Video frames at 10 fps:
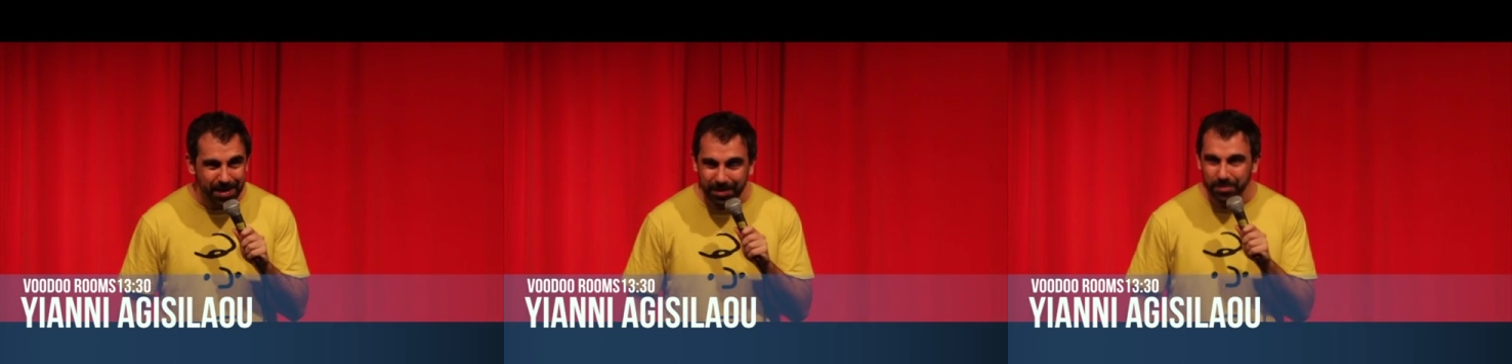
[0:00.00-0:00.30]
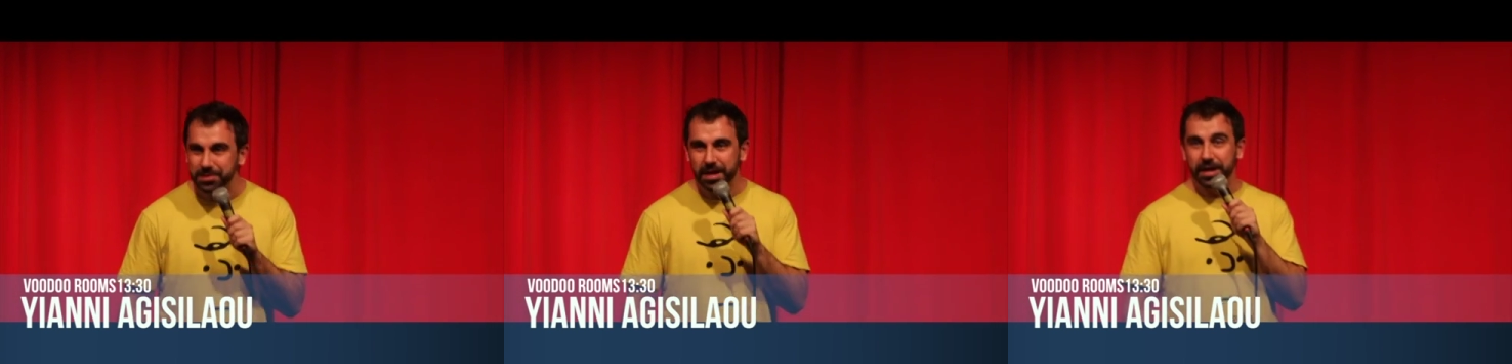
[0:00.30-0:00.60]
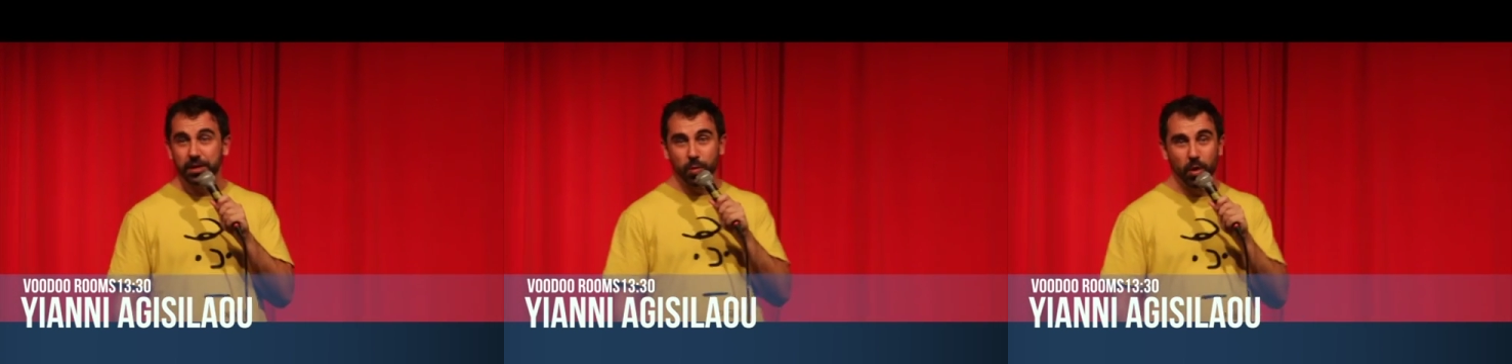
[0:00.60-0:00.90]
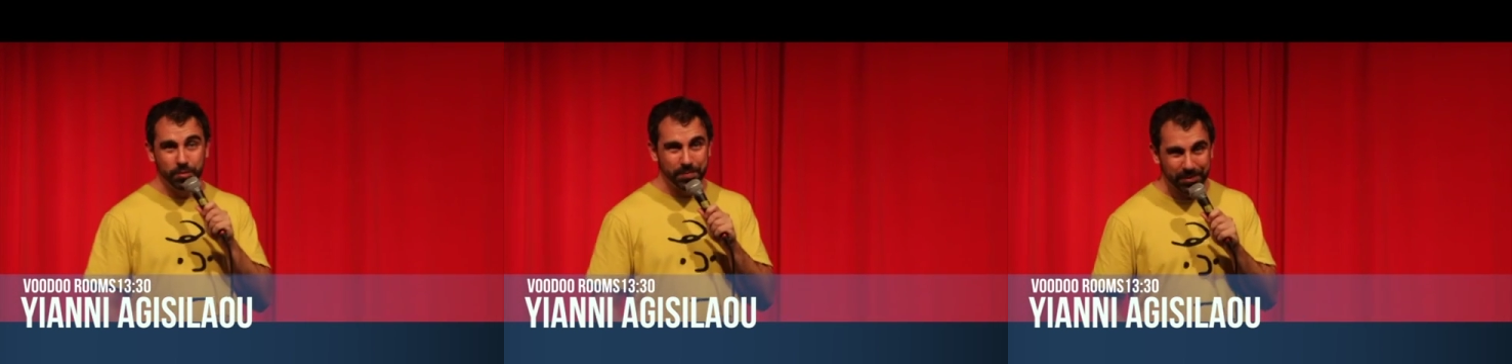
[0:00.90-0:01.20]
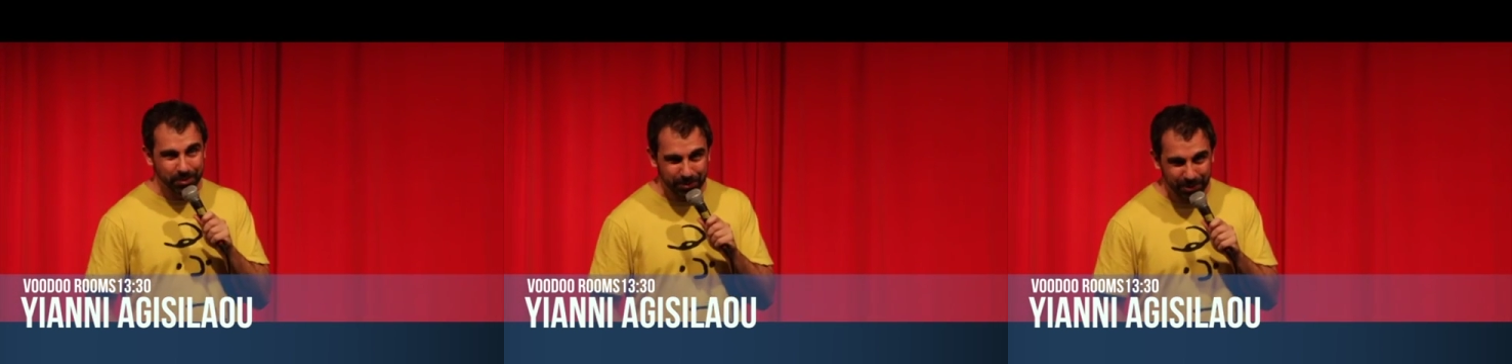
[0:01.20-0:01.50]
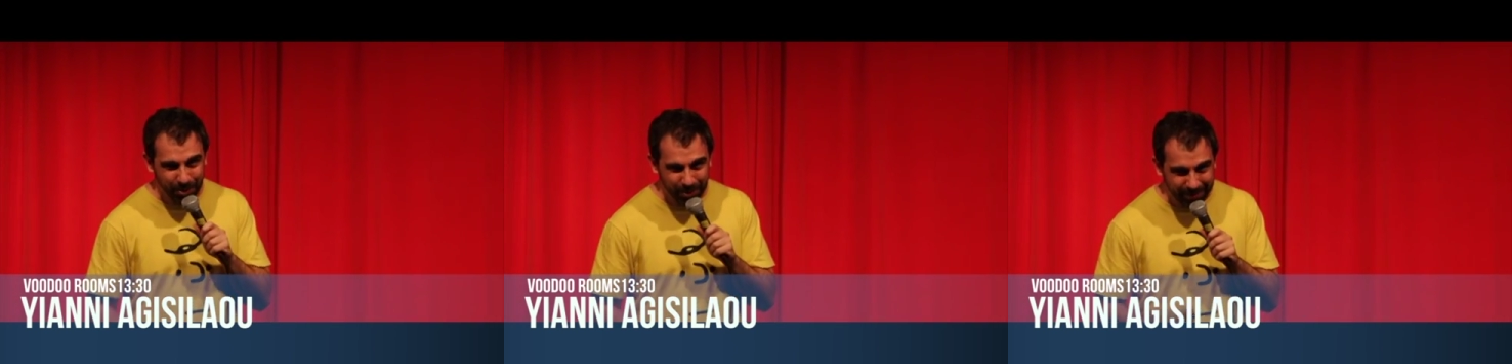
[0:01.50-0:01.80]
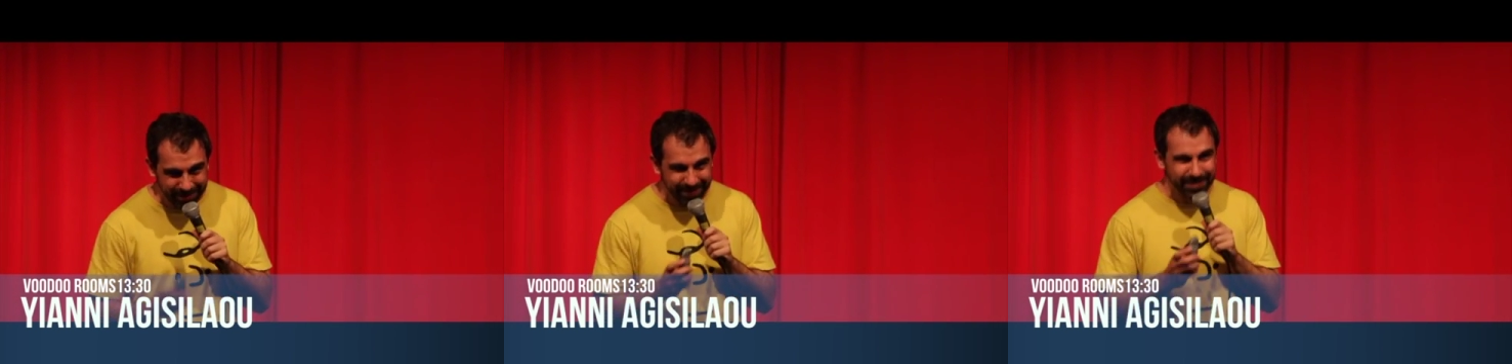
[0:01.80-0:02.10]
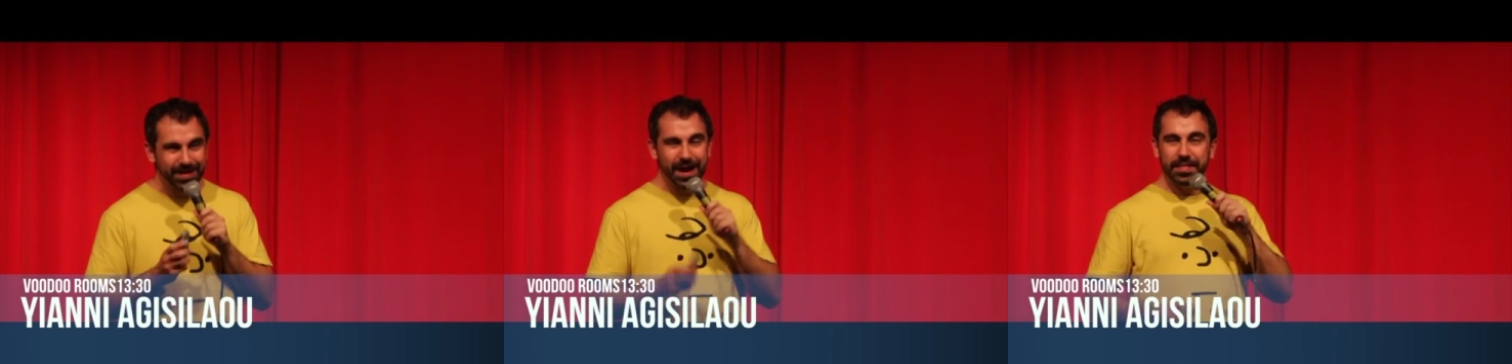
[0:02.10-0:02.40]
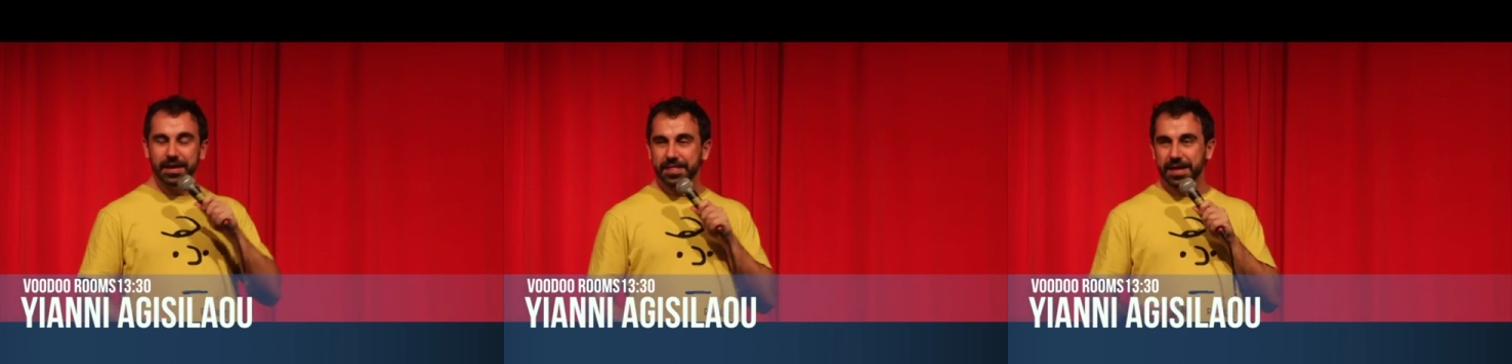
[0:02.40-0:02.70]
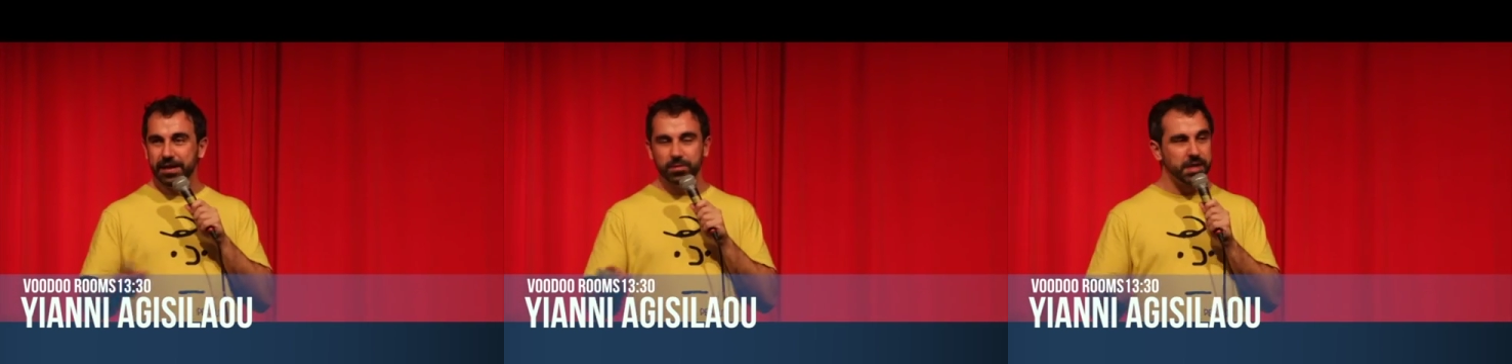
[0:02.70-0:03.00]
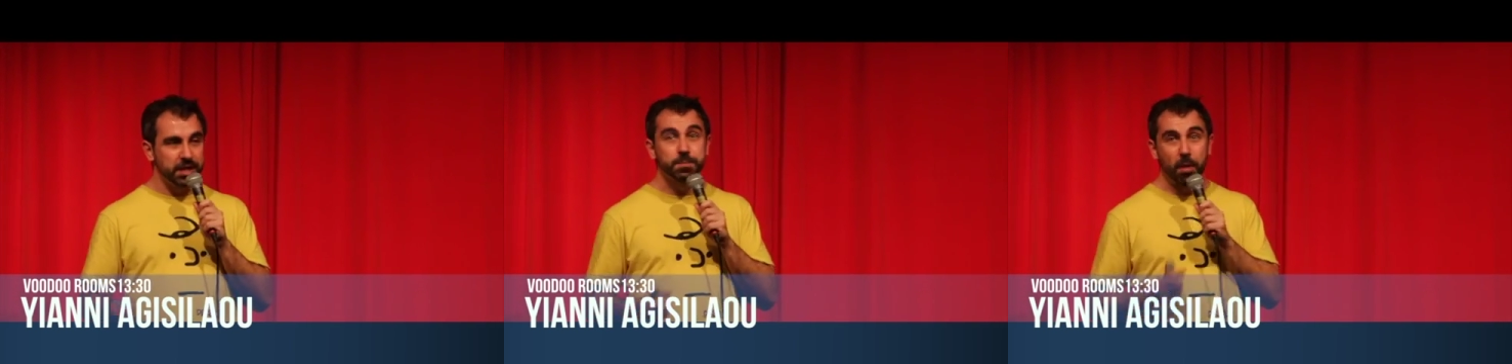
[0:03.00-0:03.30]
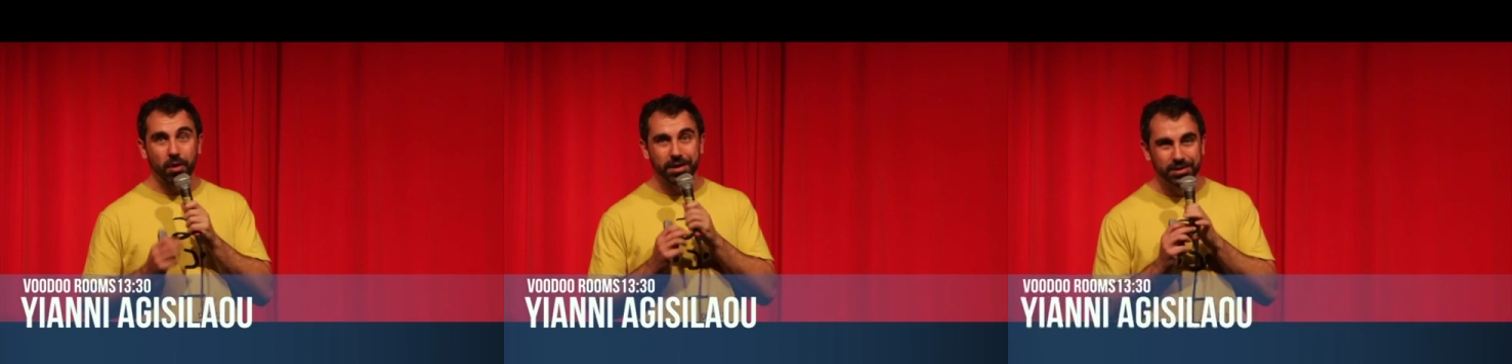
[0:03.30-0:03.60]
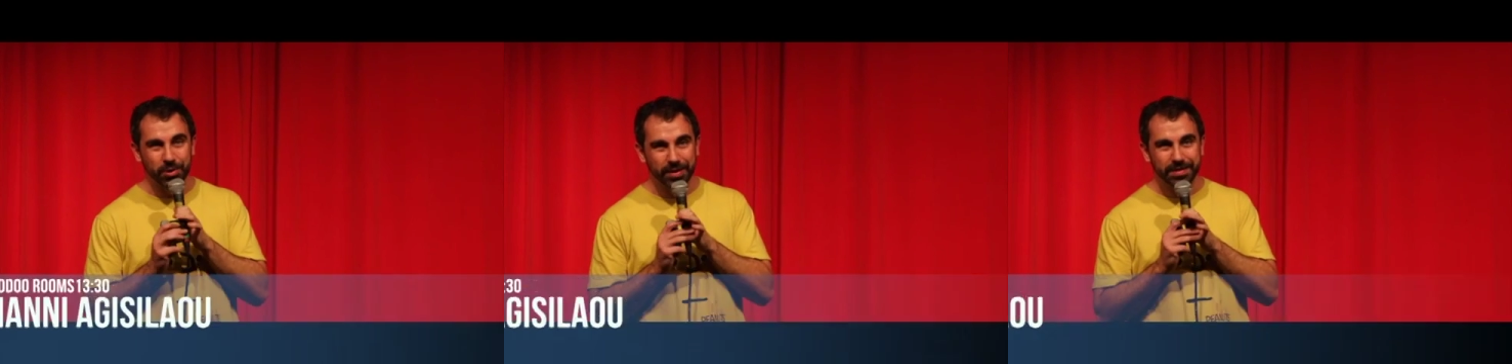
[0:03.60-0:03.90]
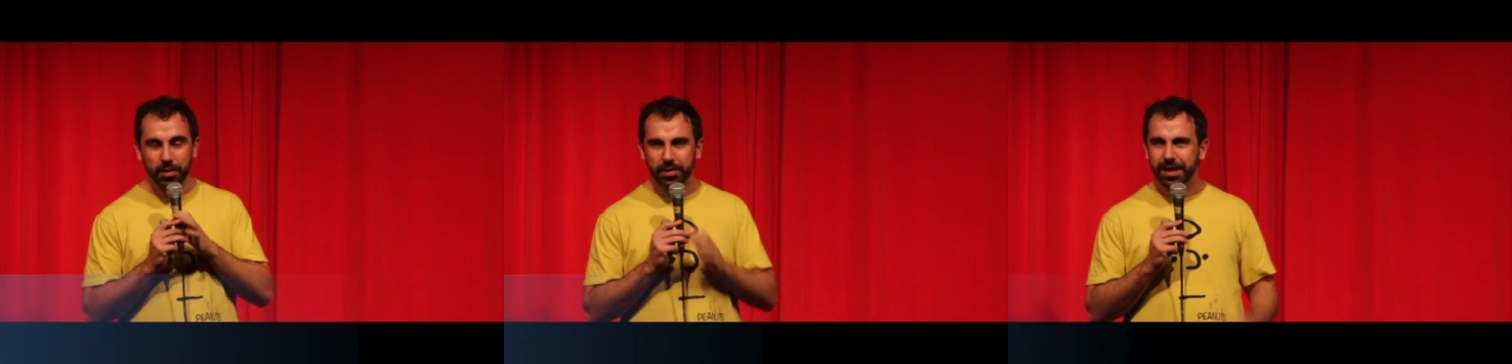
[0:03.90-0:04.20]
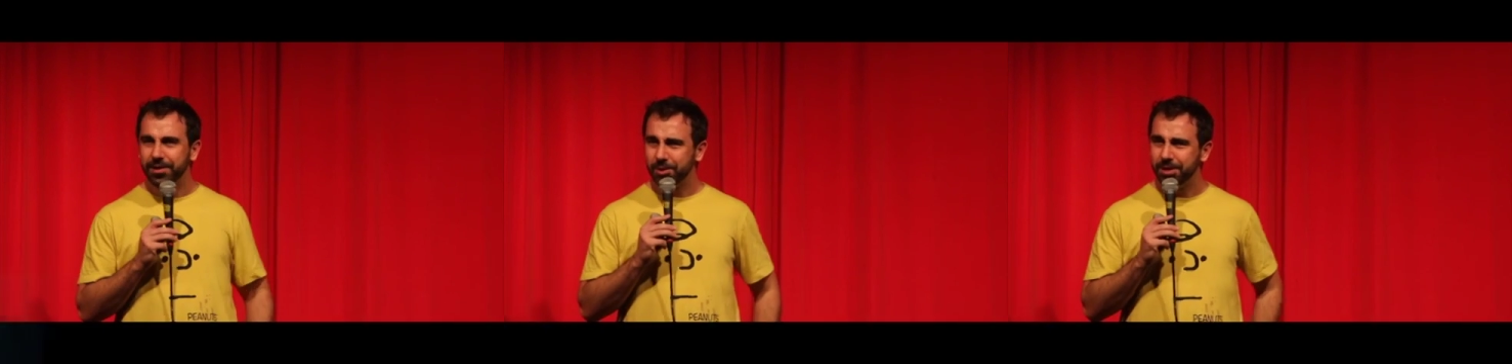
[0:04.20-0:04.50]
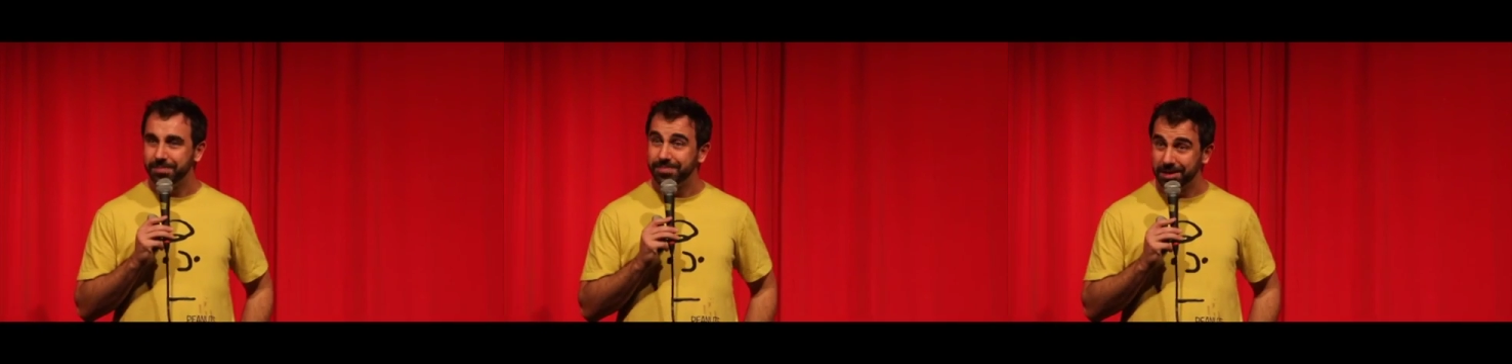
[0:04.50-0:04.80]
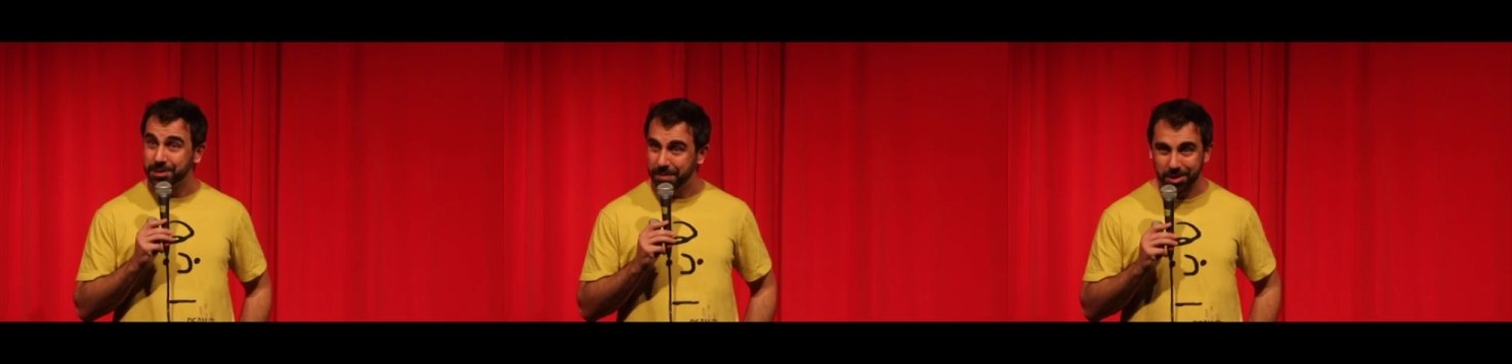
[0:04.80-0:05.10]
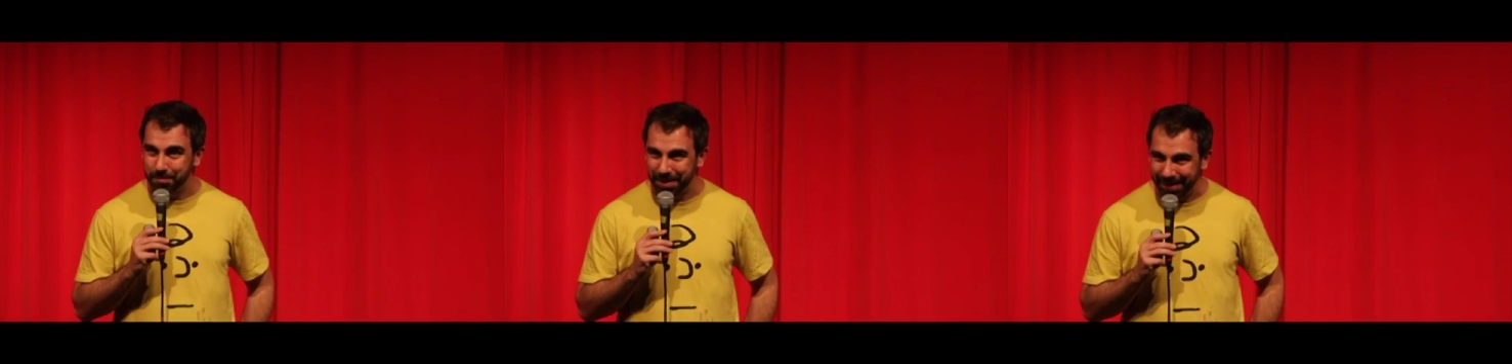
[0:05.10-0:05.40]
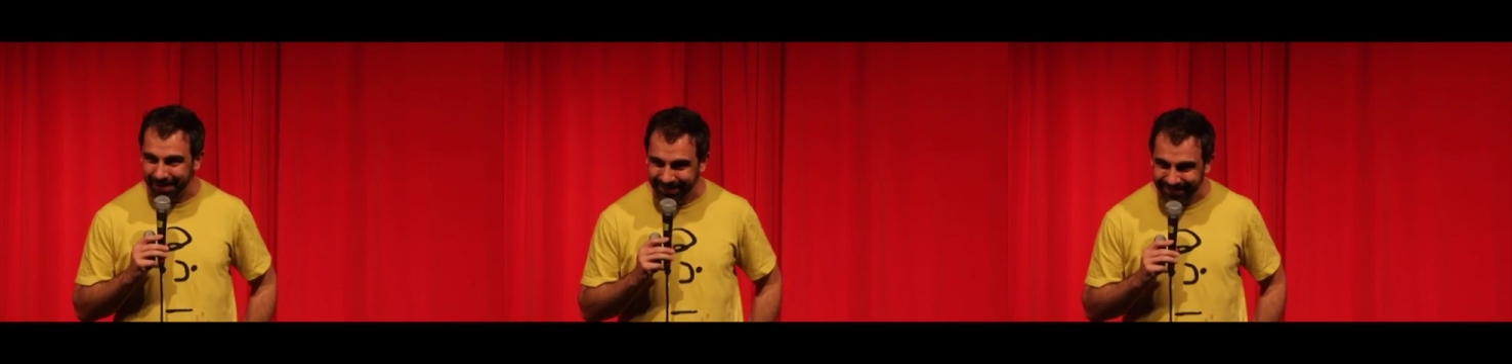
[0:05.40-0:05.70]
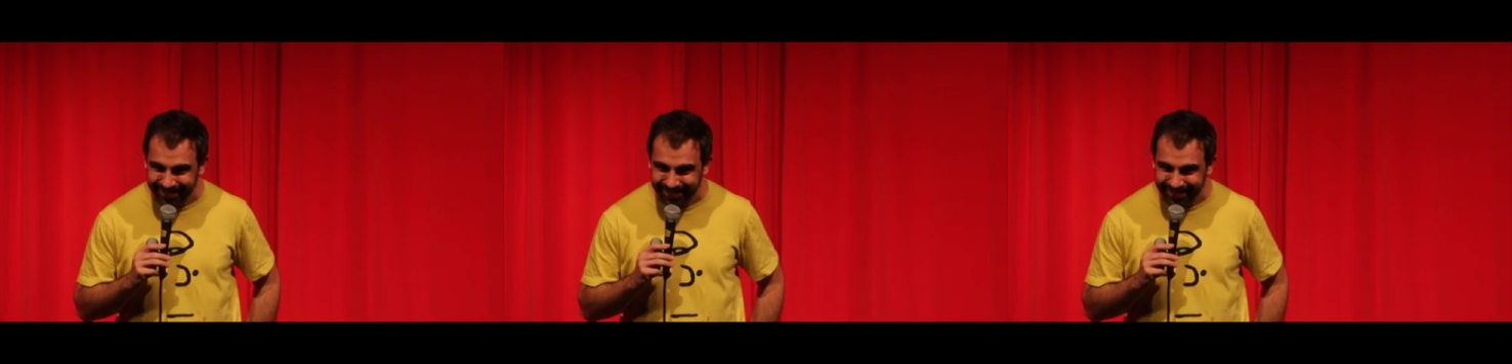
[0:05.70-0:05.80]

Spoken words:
And he was like, "It won't be a good look." And then in the end he was like, "Spock can do it." And they were like, "Shit, that's much better."